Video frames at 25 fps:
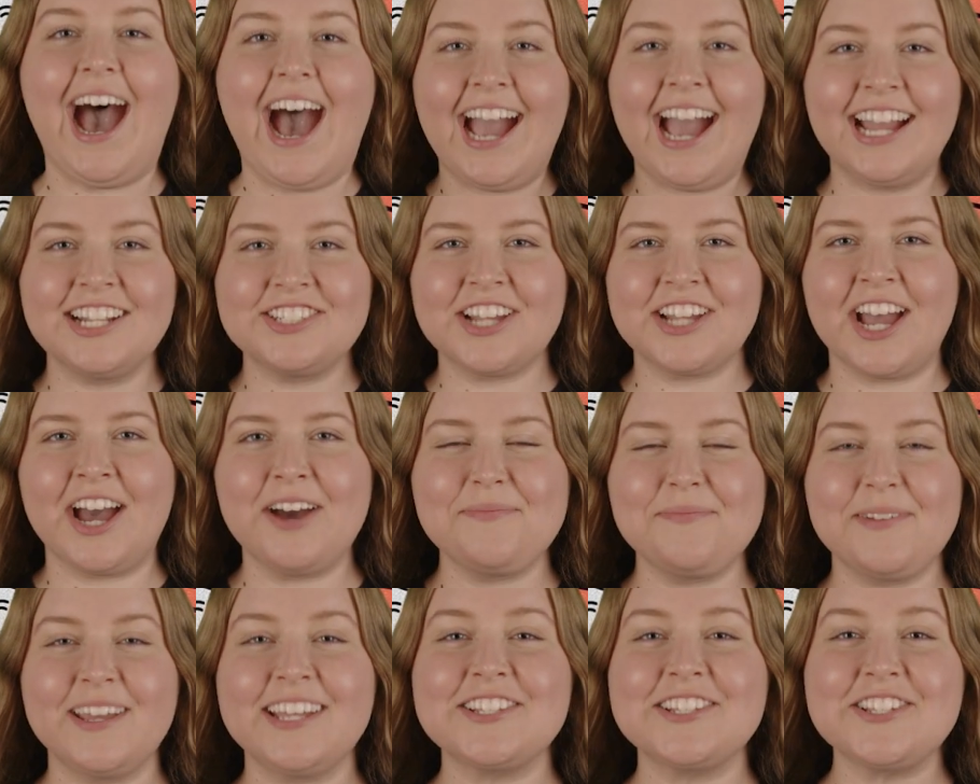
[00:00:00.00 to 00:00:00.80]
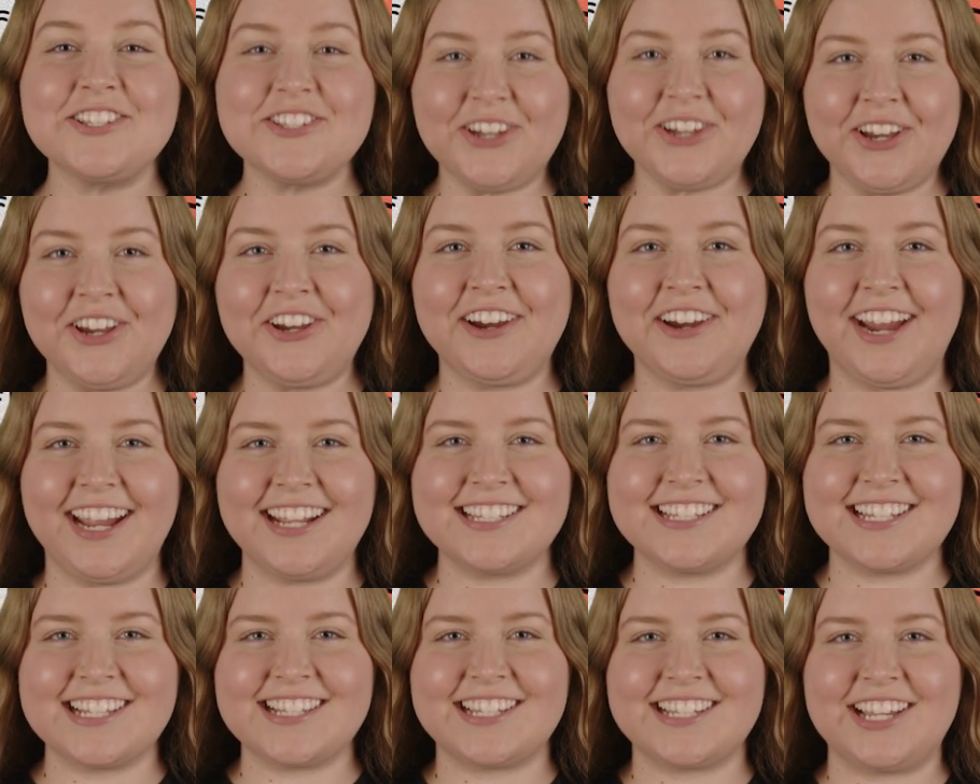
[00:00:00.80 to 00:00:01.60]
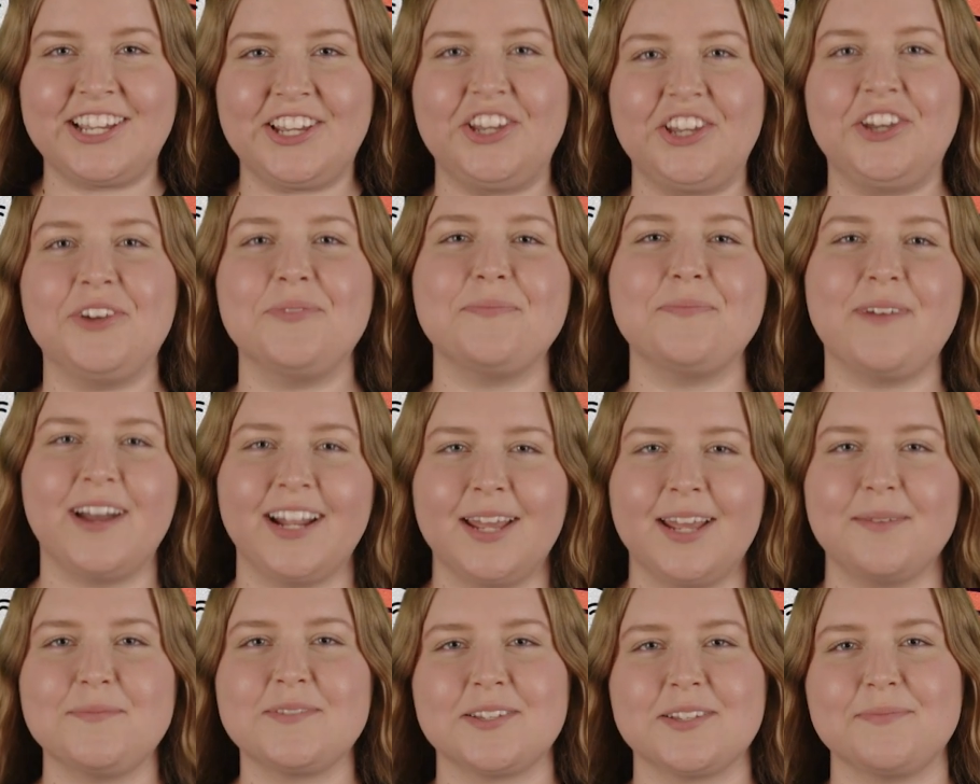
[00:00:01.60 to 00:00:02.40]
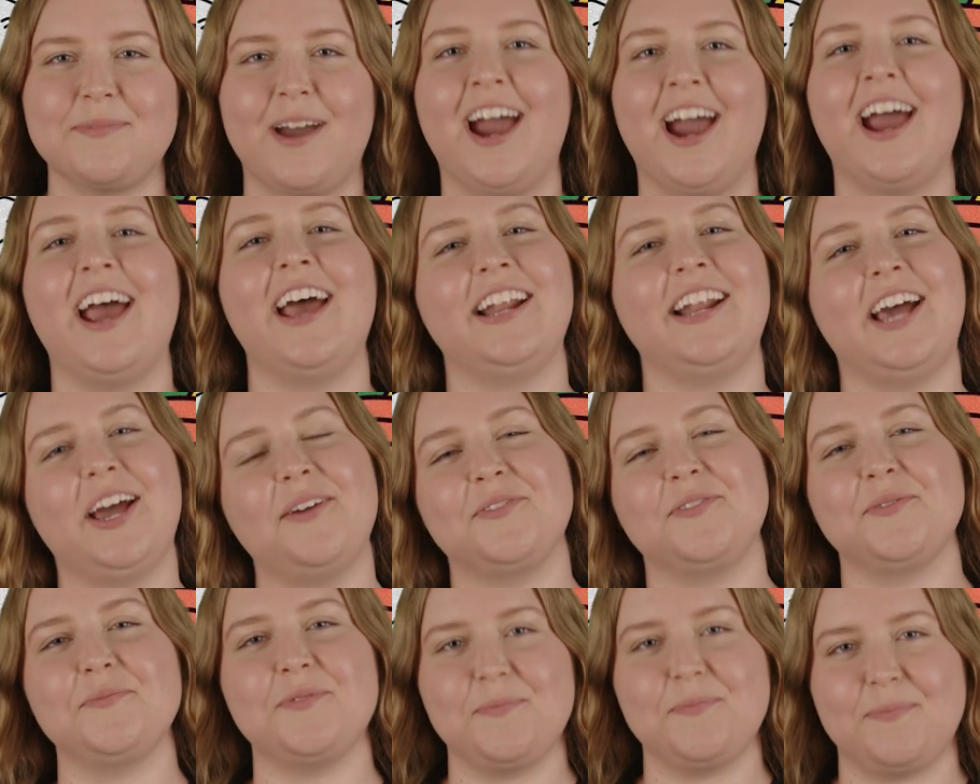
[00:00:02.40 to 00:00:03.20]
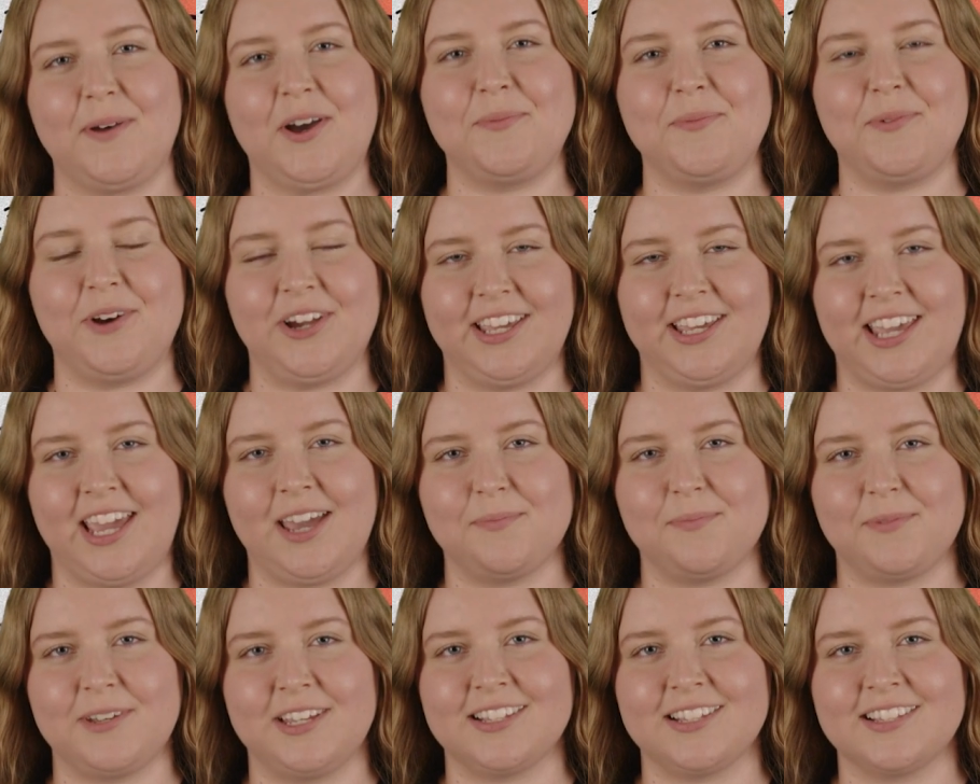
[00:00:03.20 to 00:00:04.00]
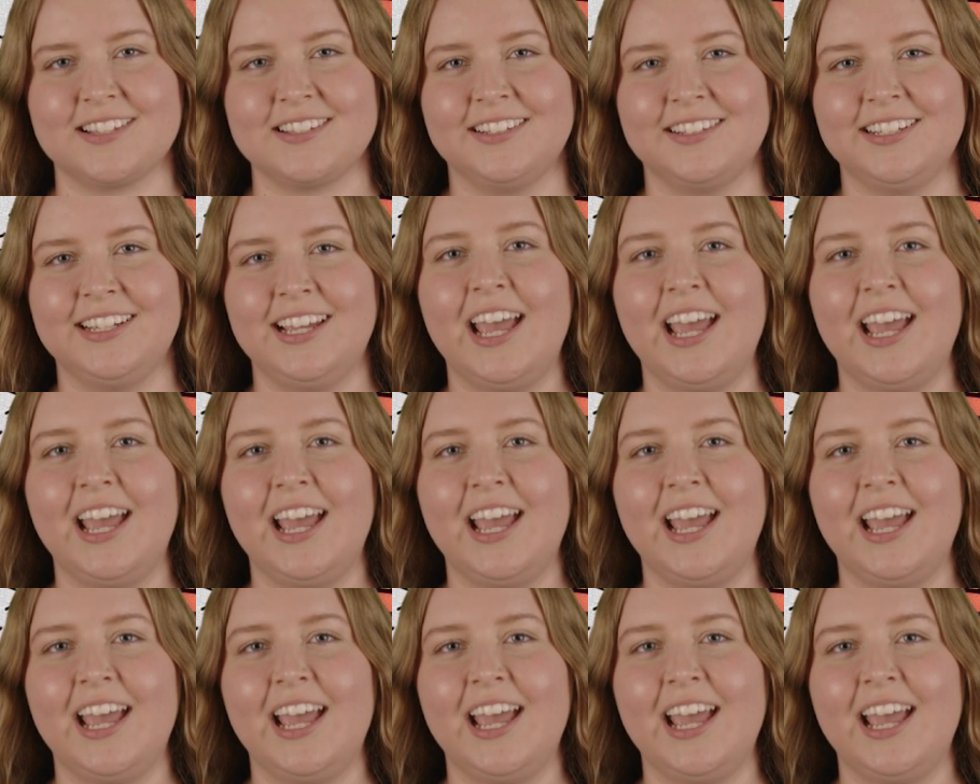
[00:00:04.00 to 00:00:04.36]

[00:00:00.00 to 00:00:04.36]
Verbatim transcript: Hi Jump, it's so great to see you. My name's Samara and I'm from the Belmont campus.